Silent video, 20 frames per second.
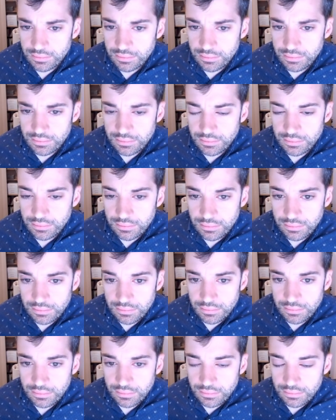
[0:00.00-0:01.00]

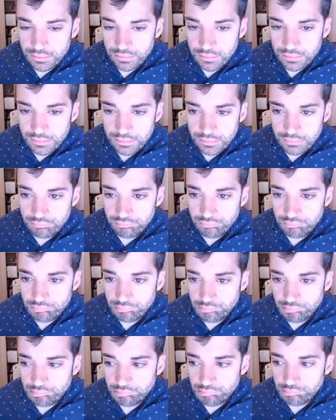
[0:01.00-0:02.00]

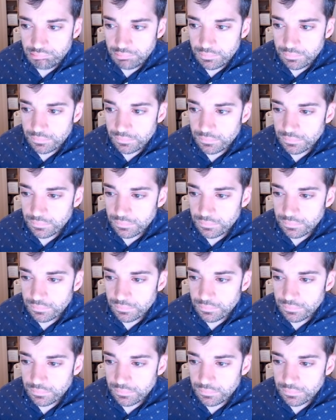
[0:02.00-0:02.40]
(no one is talking)